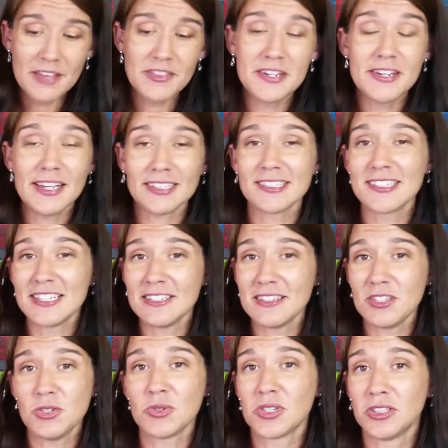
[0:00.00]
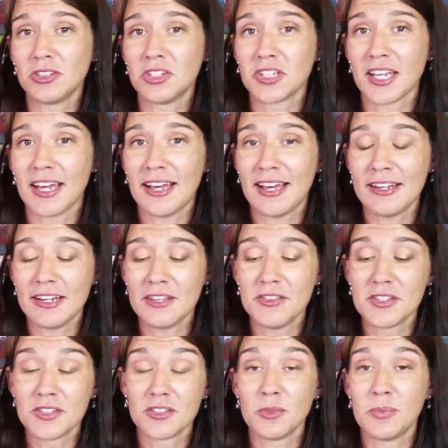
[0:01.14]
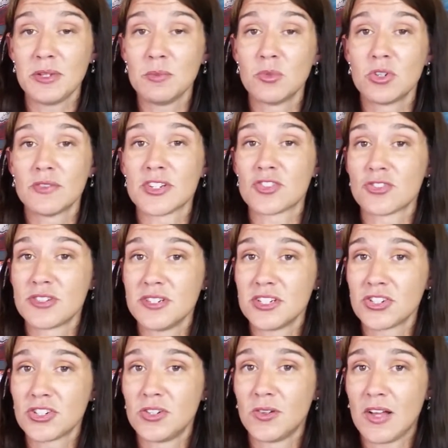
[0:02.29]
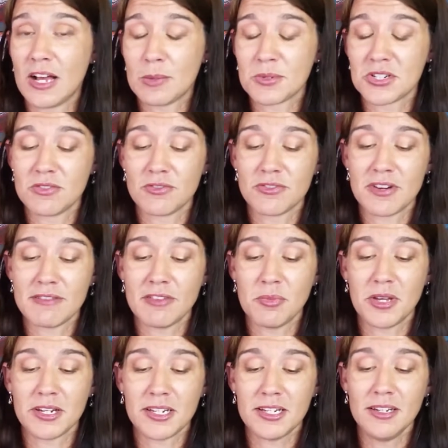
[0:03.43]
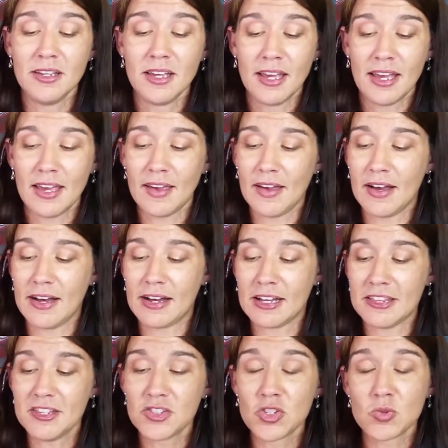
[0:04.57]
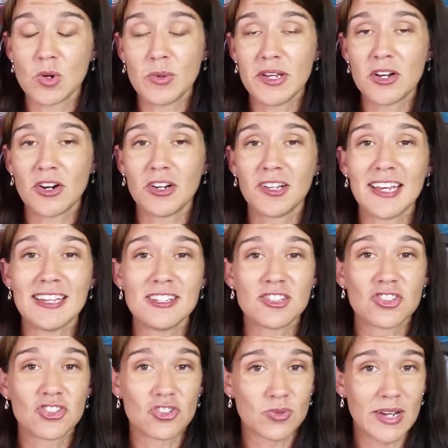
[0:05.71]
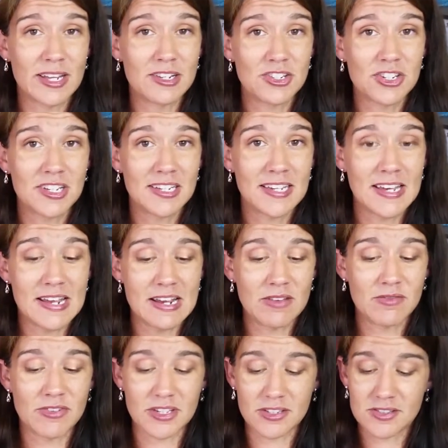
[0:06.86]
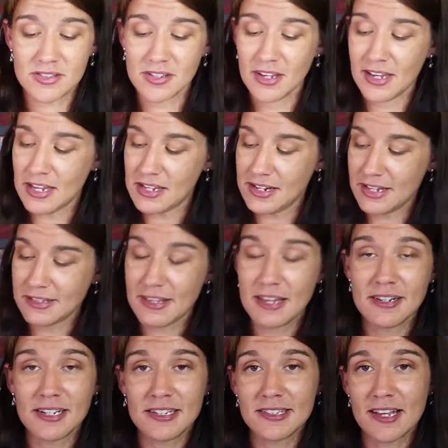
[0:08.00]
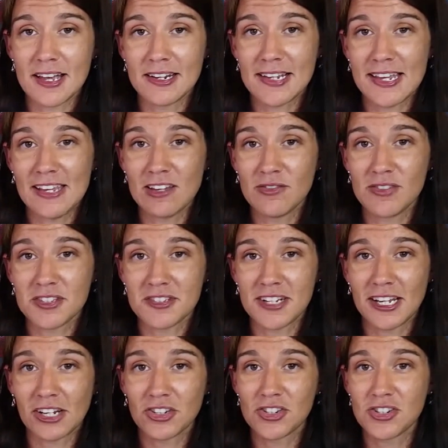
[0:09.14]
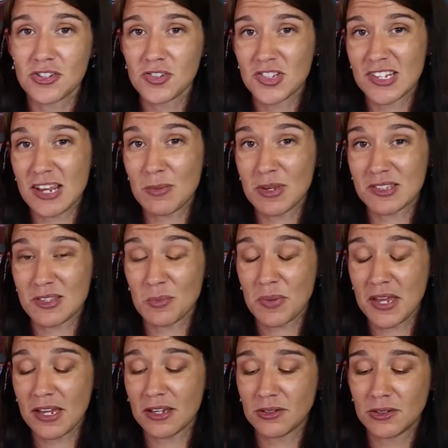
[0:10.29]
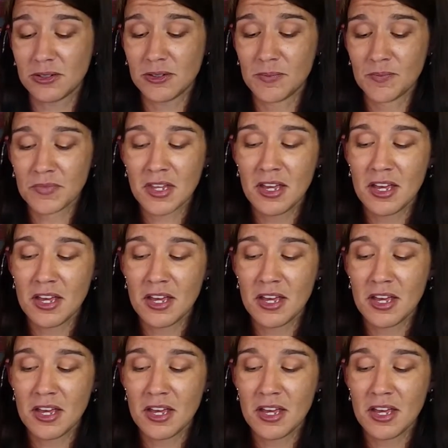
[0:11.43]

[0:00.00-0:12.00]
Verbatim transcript: The next thing that you can look at, and this is a bit more of a traditional option for everybody, uh, this is what we call a stretched canvas. It has that nice kind of canvas texture, same as the panel,